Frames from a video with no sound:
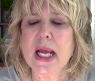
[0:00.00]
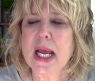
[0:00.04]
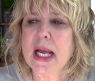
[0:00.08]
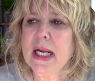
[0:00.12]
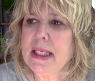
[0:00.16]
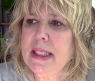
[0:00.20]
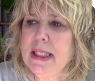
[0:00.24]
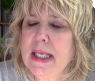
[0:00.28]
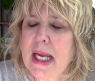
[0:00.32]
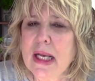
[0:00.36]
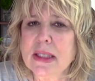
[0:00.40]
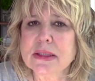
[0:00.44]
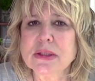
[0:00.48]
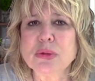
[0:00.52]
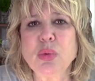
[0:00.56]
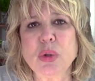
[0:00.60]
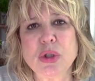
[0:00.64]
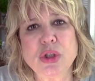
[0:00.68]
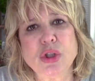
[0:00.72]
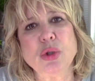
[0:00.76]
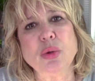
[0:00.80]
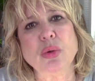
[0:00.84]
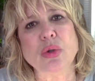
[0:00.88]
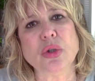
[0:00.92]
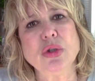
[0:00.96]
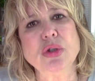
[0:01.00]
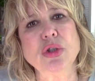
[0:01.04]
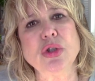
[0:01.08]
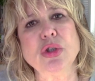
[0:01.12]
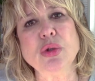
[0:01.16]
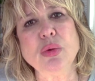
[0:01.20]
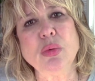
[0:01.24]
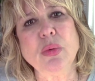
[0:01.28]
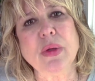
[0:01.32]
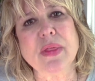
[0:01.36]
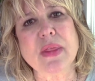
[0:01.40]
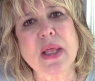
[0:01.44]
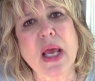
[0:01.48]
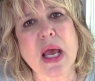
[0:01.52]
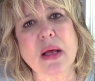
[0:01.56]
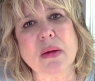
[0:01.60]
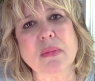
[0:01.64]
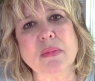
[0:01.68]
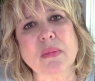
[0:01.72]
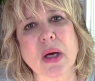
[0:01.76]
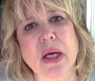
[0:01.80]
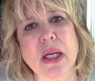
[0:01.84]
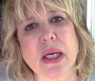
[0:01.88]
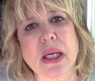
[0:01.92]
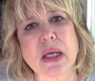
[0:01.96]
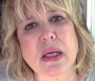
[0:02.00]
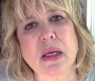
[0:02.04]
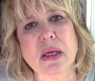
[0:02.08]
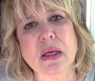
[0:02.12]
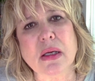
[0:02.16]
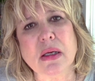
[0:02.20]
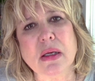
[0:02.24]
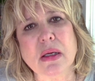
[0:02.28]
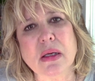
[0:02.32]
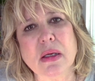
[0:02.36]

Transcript: And guess what you could do with that money?